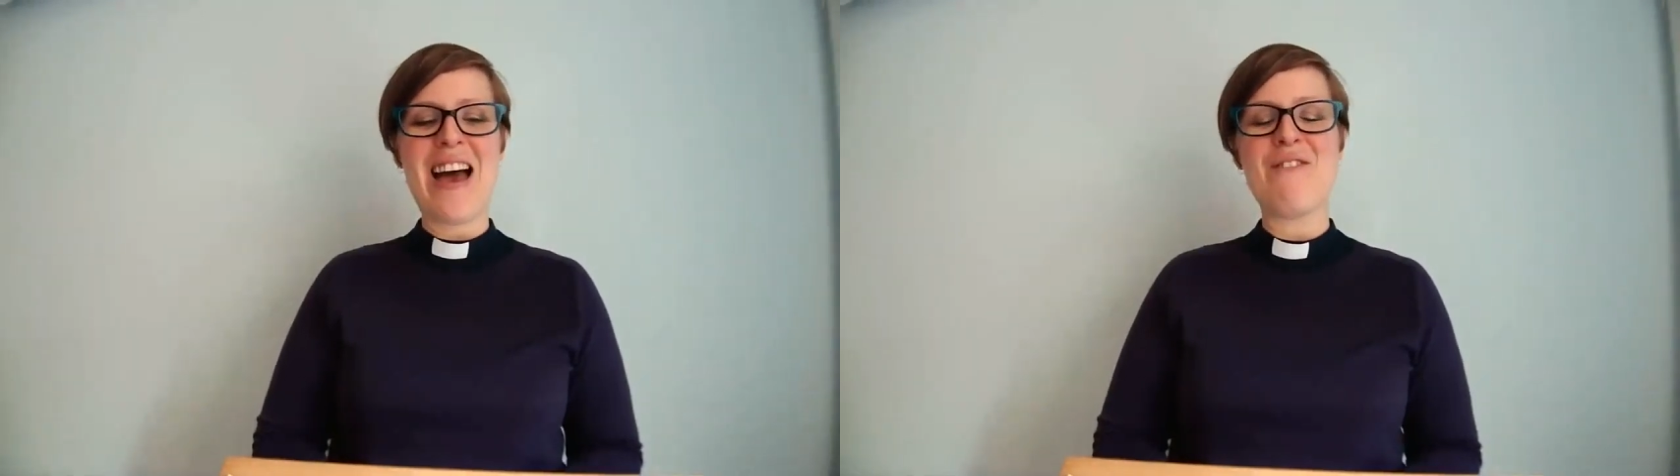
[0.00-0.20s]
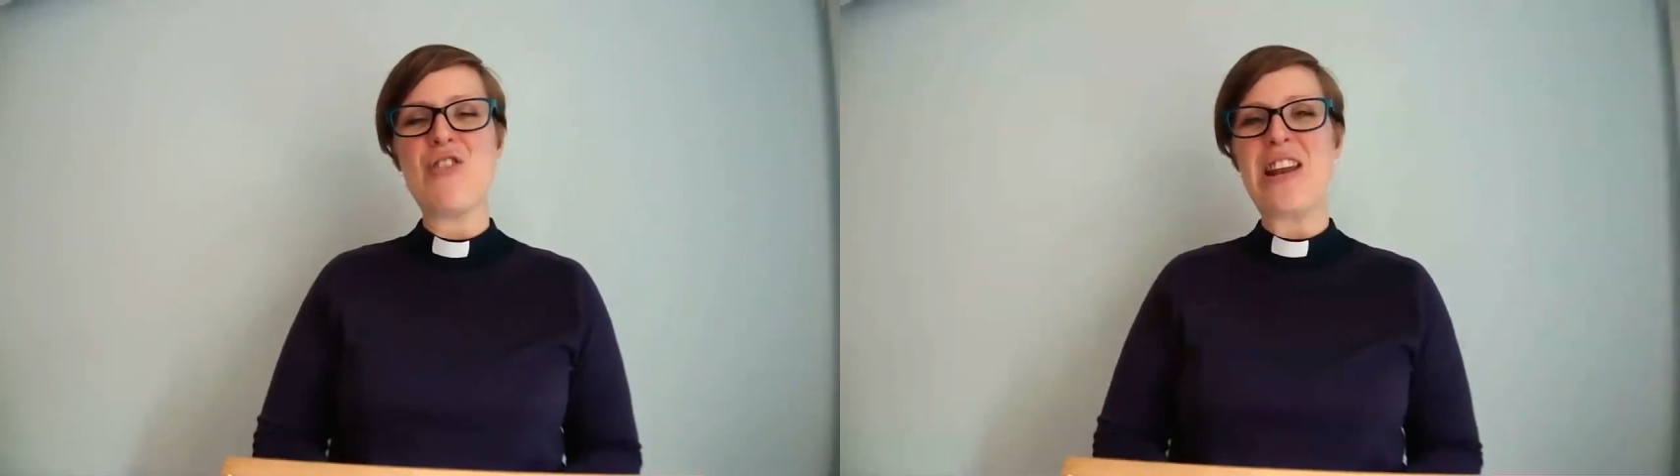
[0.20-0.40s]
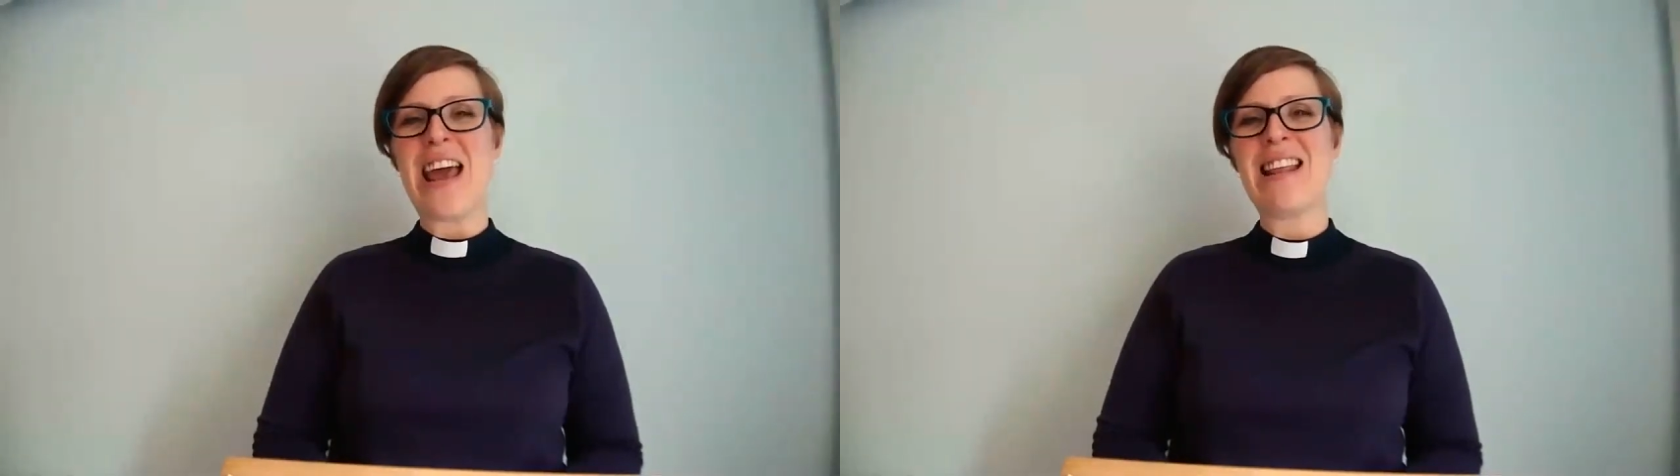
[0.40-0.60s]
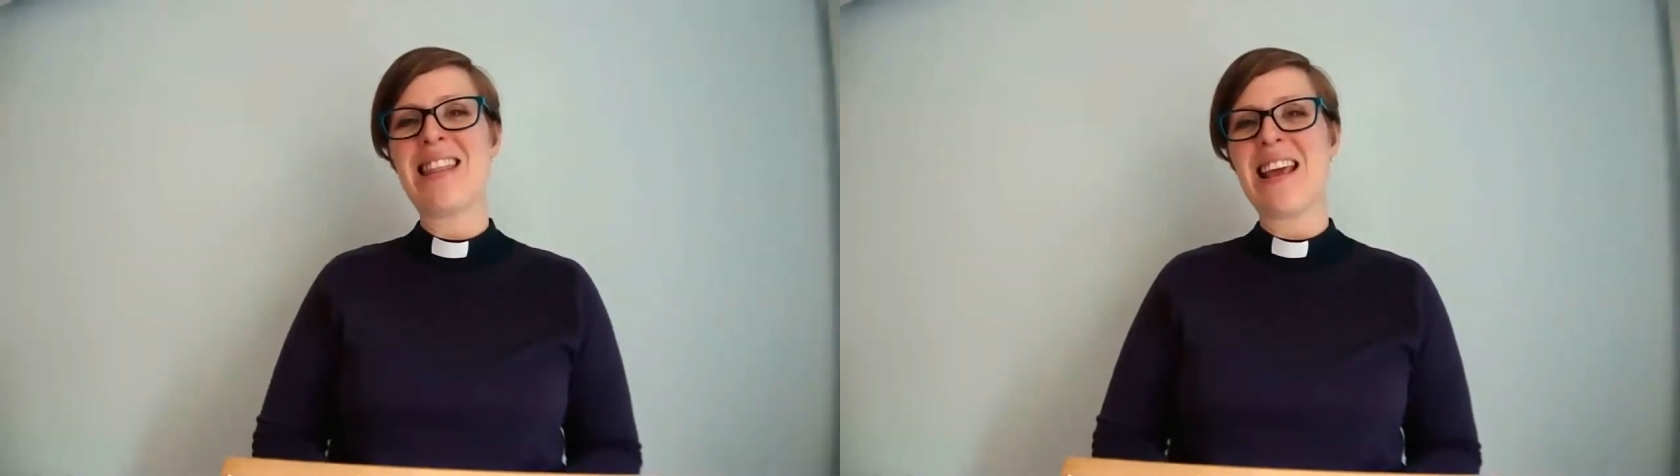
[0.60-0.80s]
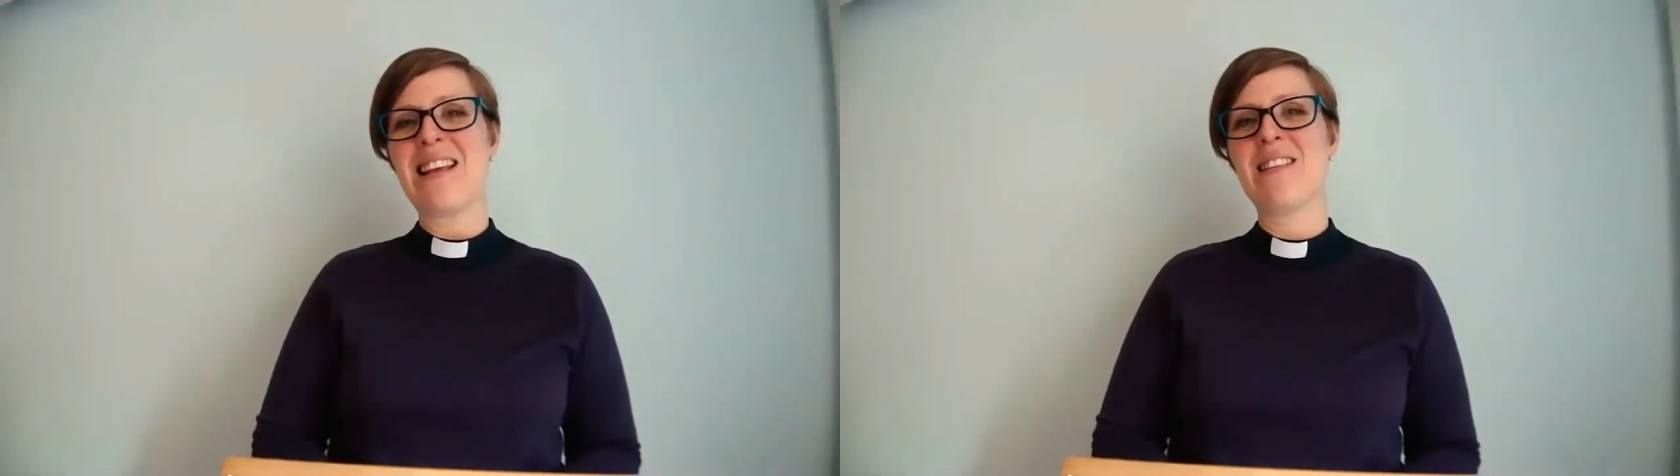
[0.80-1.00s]
everyday
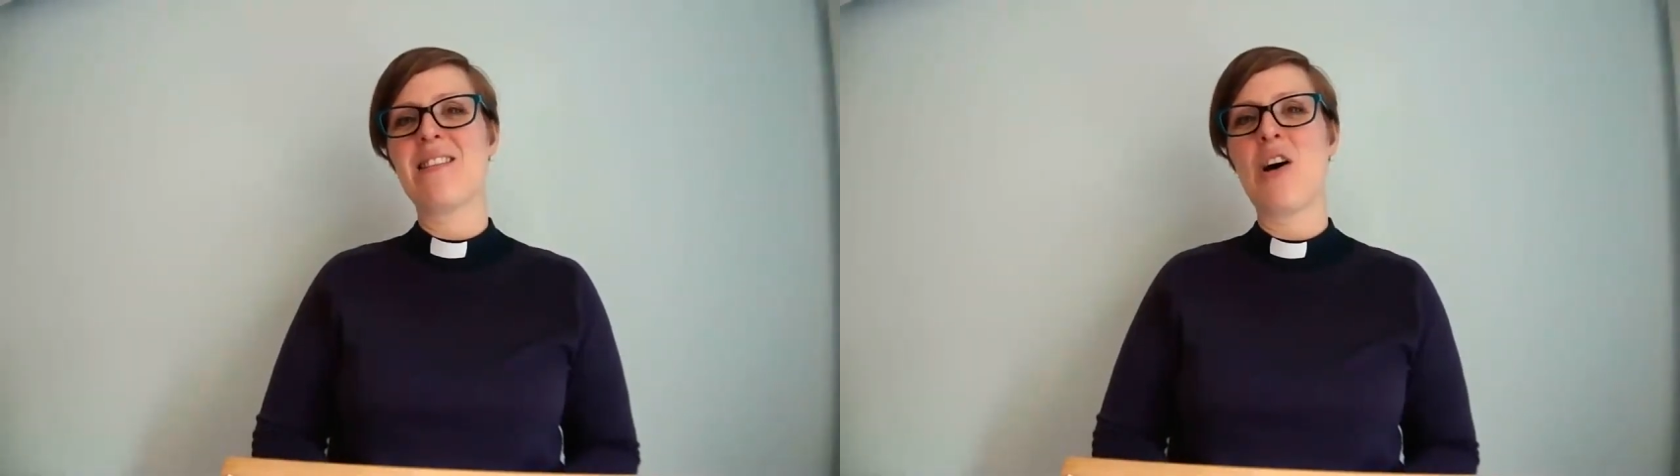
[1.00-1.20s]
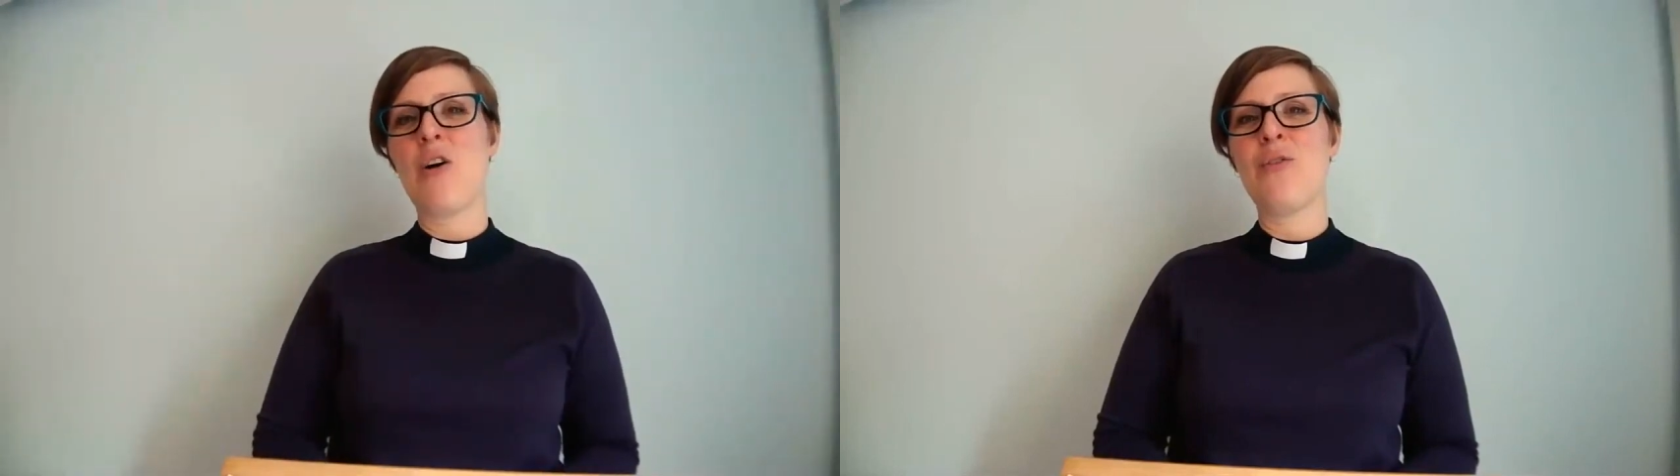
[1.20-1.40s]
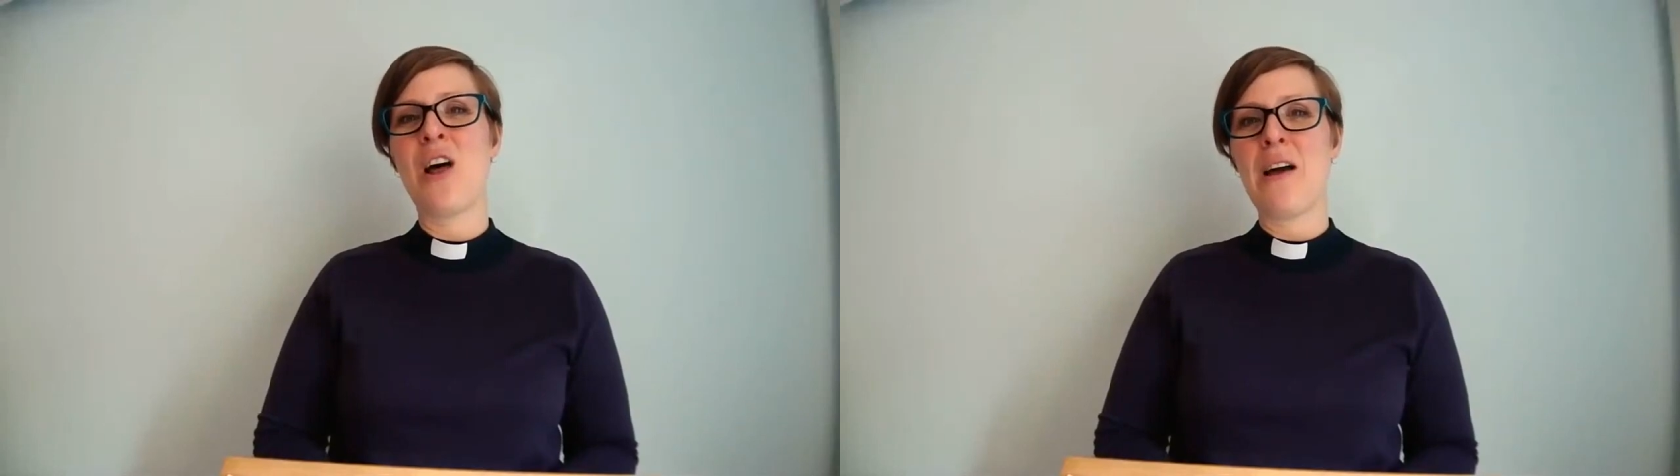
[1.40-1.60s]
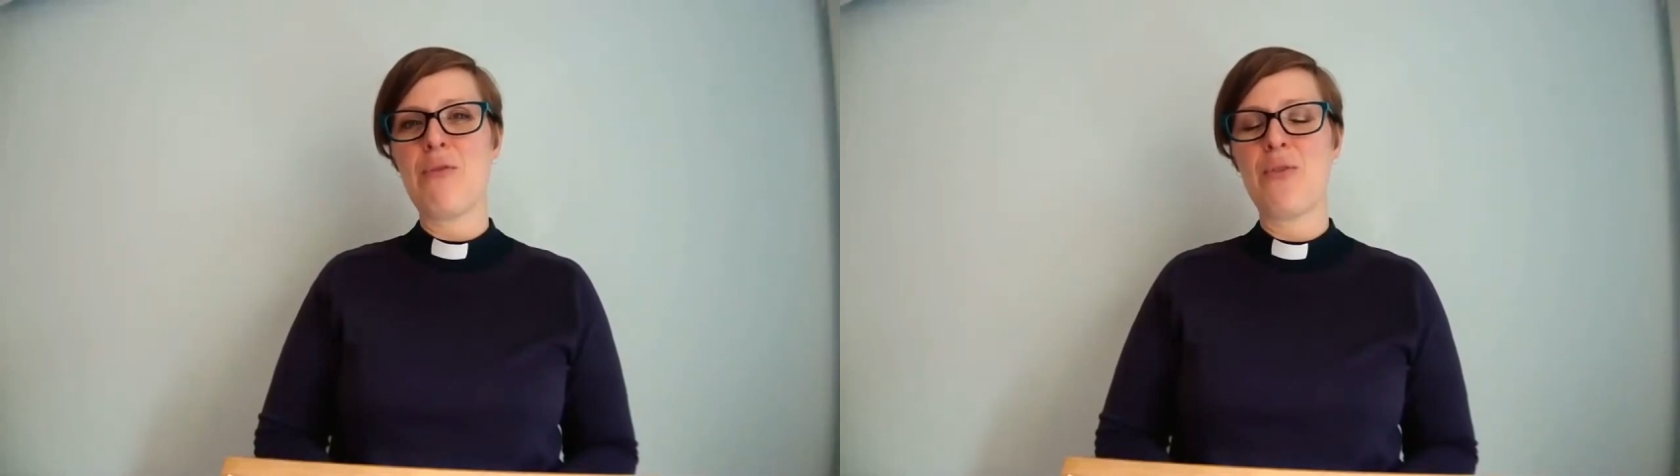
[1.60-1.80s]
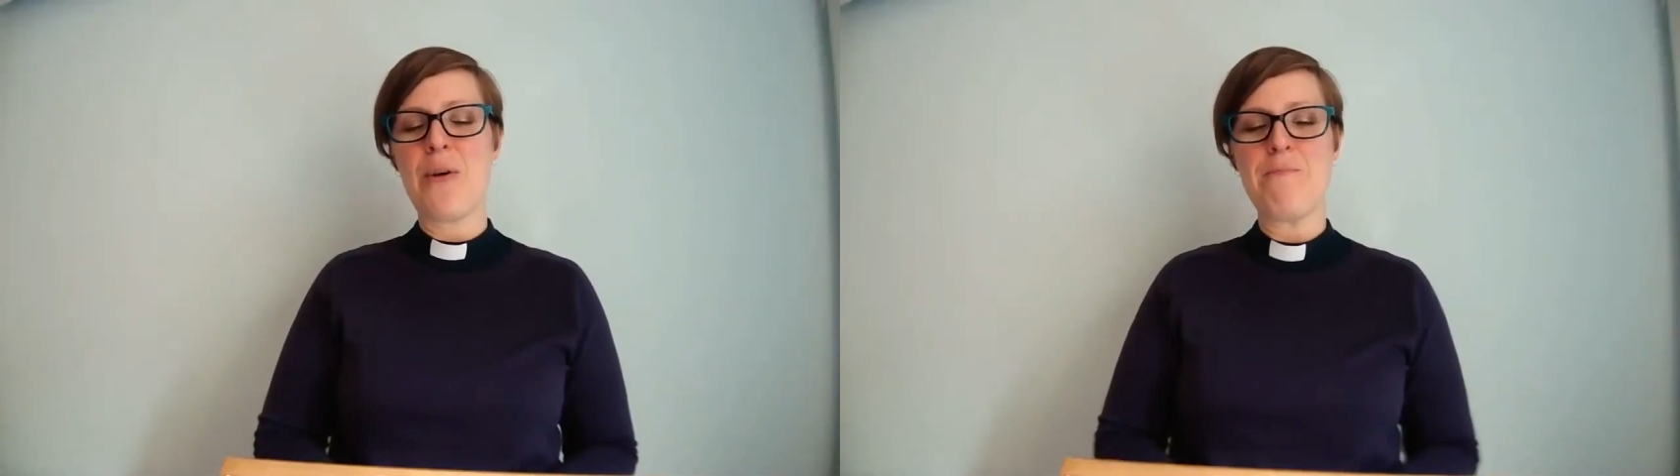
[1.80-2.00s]
things of
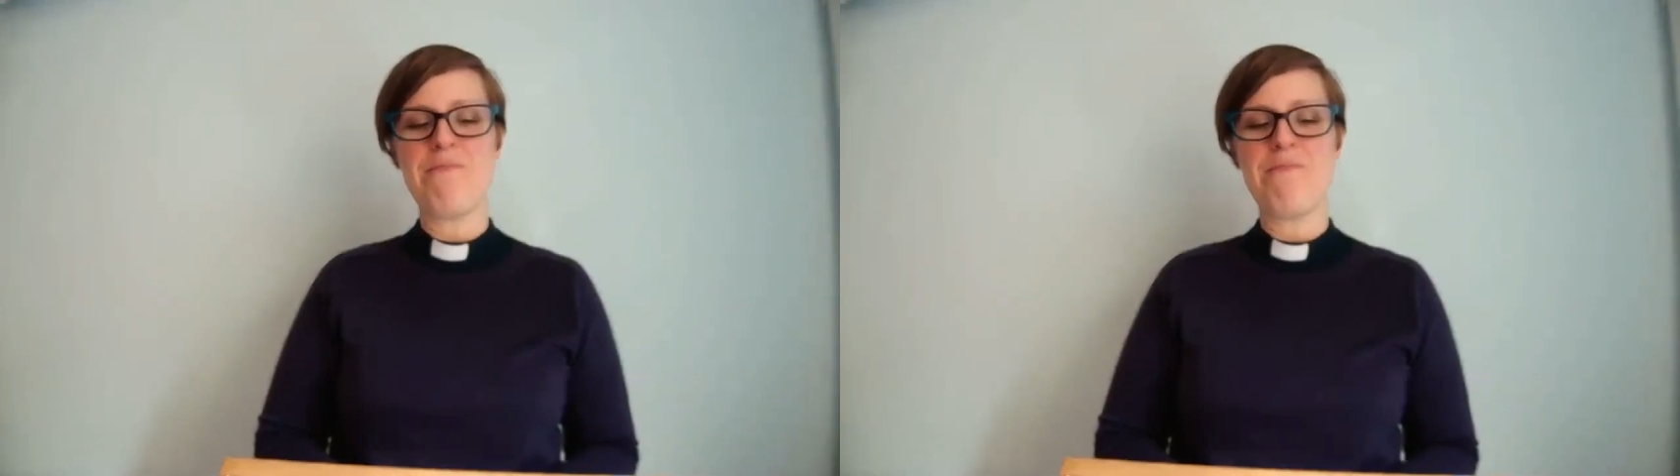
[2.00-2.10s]
life.